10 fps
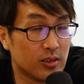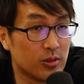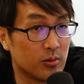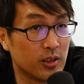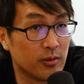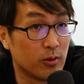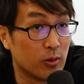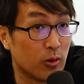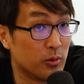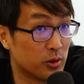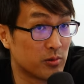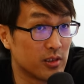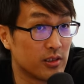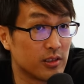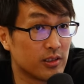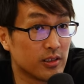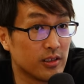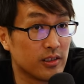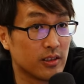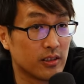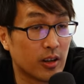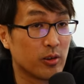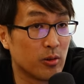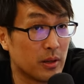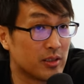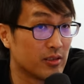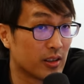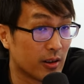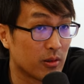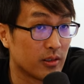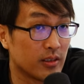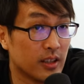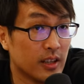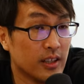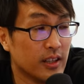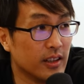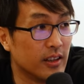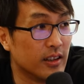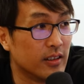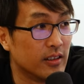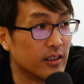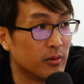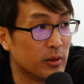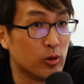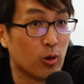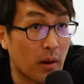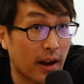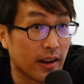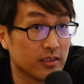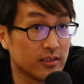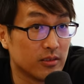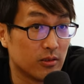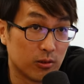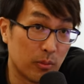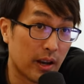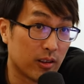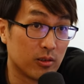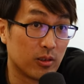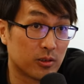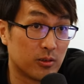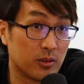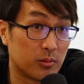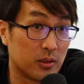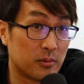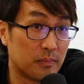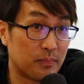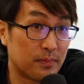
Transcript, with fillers: Since you were there for almost three years, yes. and then now you're based in Taiwan. And uh, when you go back, you go back to Costco as well.